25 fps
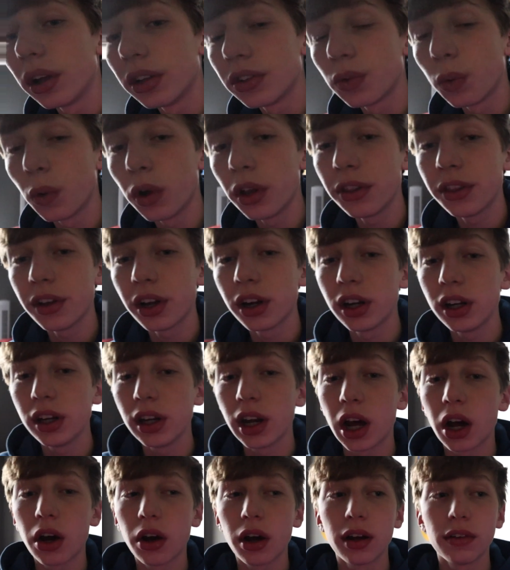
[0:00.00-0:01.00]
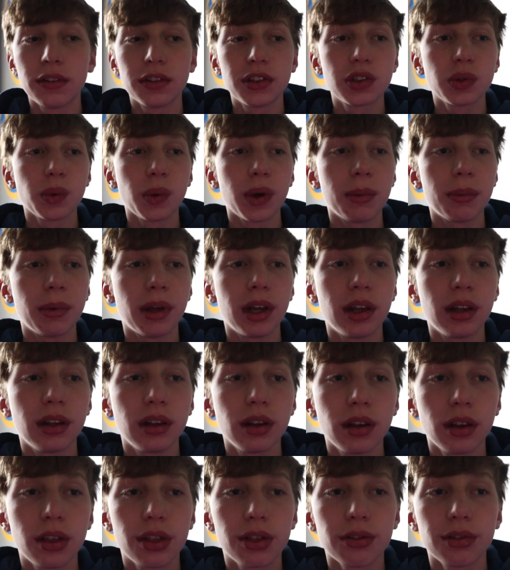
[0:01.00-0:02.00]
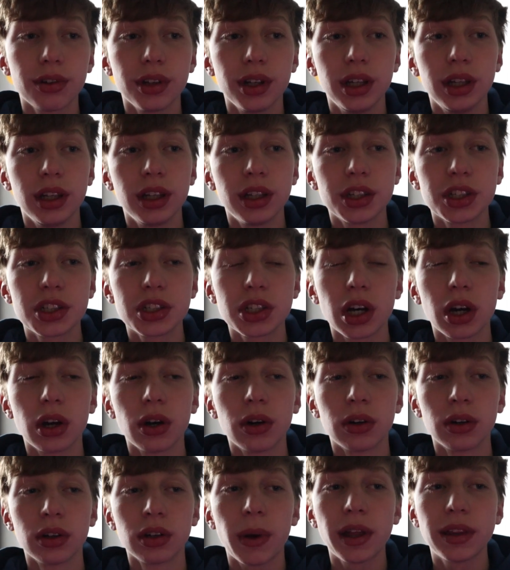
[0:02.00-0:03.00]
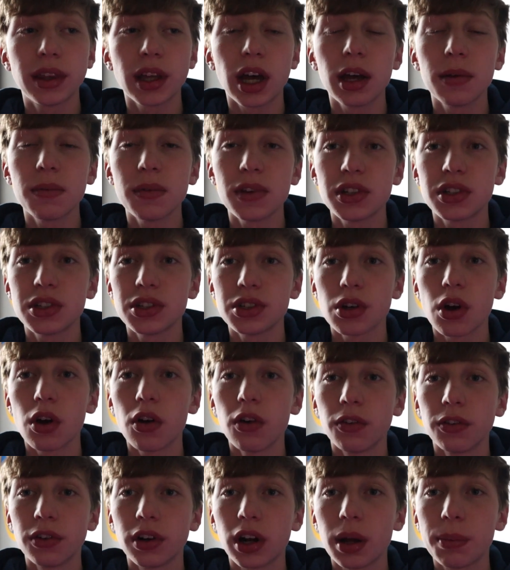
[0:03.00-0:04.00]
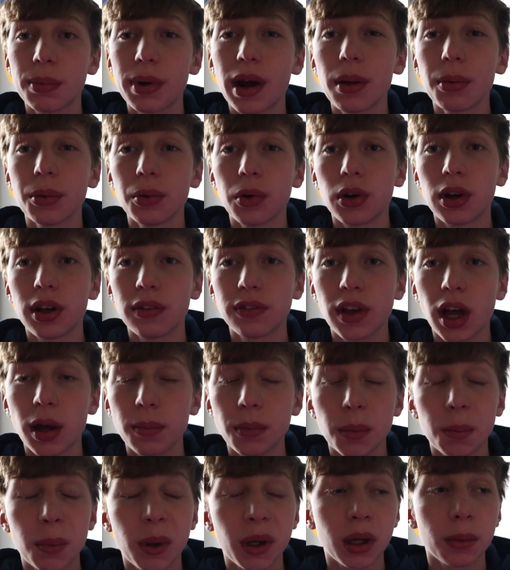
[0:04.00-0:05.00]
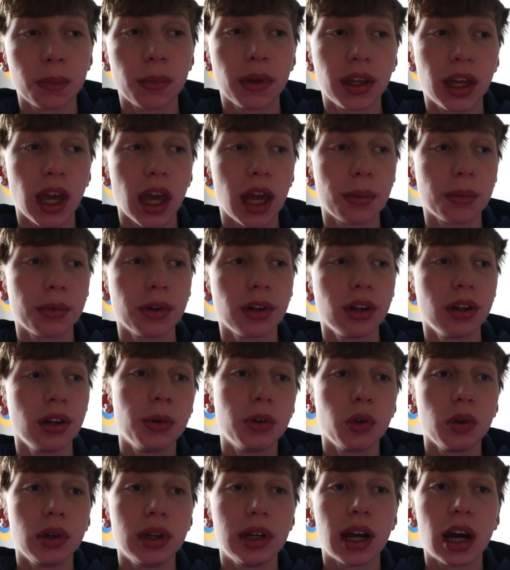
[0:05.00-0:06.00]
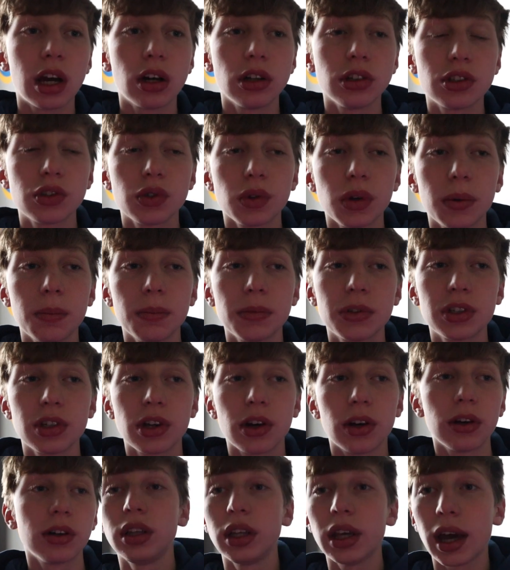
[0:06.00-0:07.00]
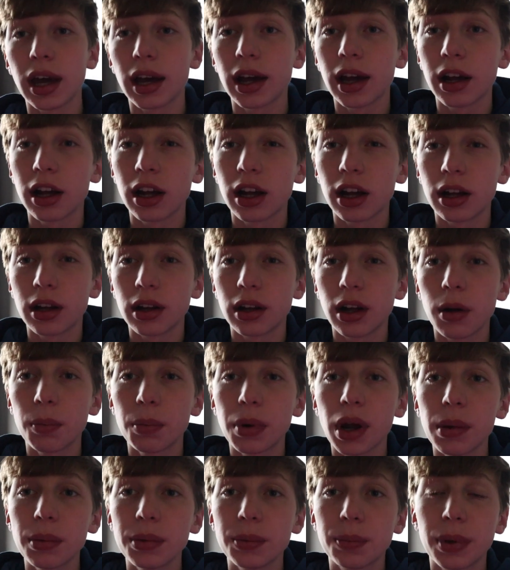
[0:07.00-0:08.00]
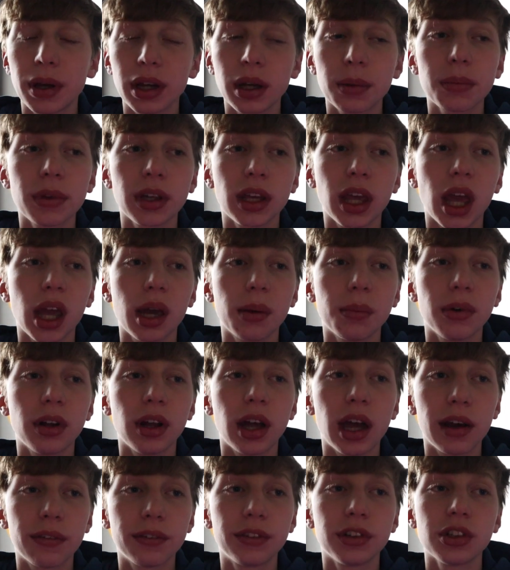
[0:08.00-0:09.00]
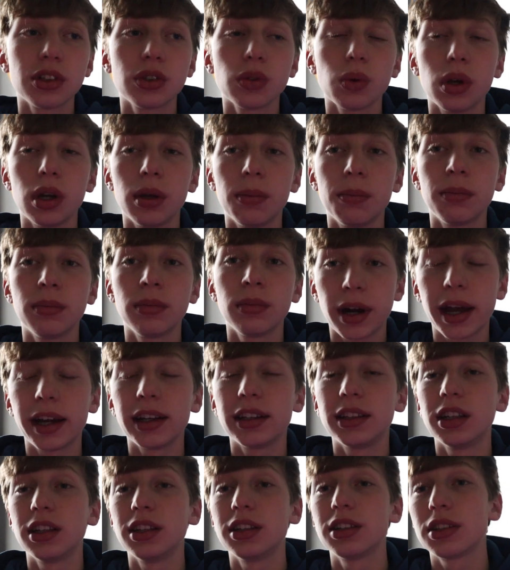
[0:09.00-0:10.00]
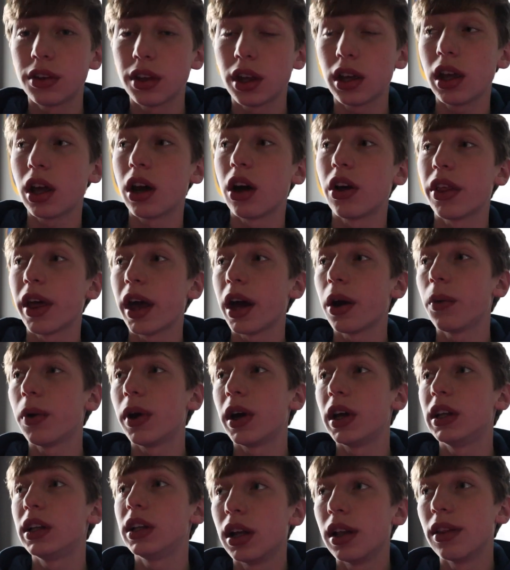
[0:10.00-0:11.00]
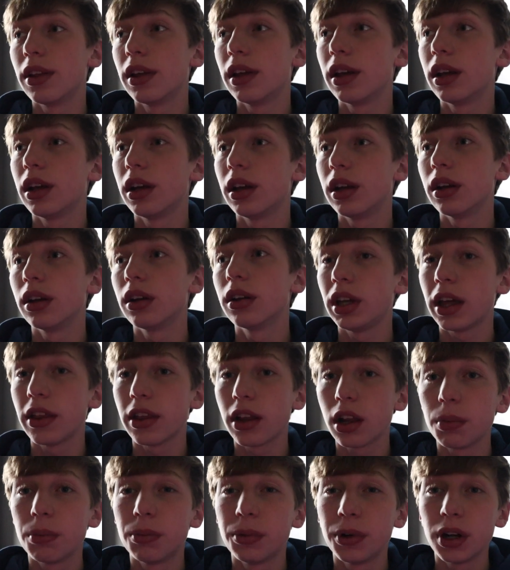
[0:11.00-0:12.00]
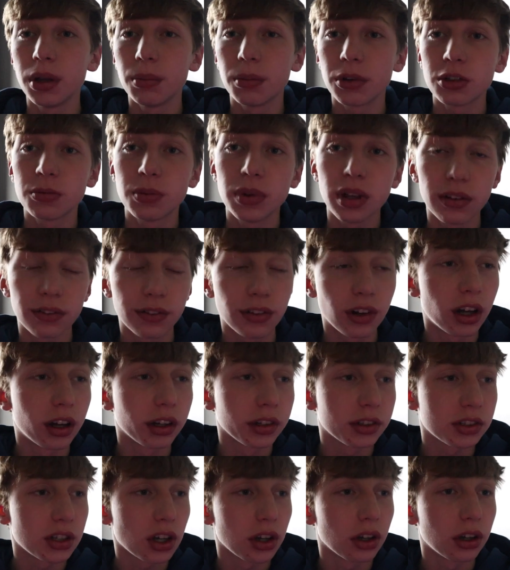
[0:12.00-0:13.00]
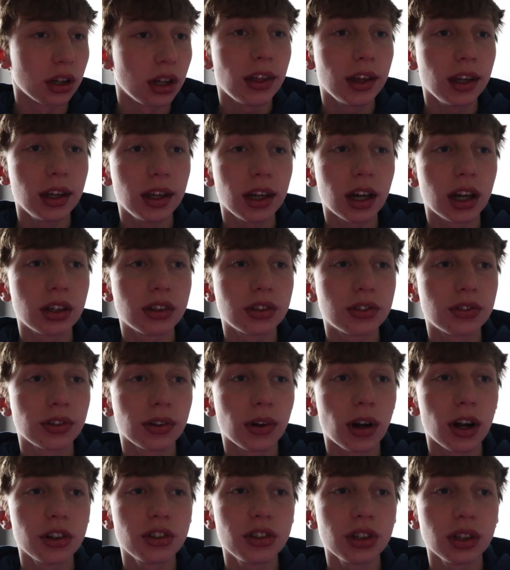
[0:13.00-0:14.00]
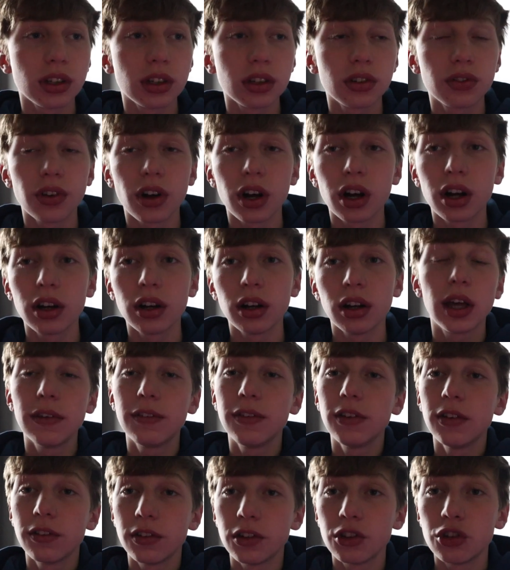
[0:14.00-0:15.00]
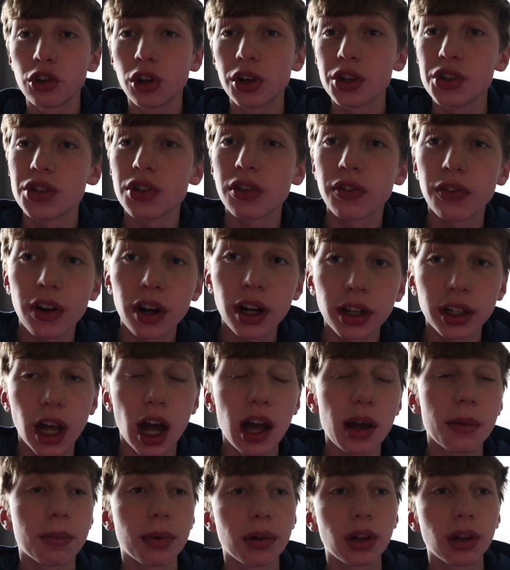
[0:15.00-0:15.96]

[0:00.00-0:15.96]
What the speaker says: it's 1:30 now, I have swim at 3, so by the time this is over, I probably won't have time to pick up the camera between now and swim. So yeah, I'll probably pick up the camera after swim practice, tell you how that went, and then yeah, that'll pretty much be the vlog. So thank you guys for watching this far. If you've enjoyed so far, comment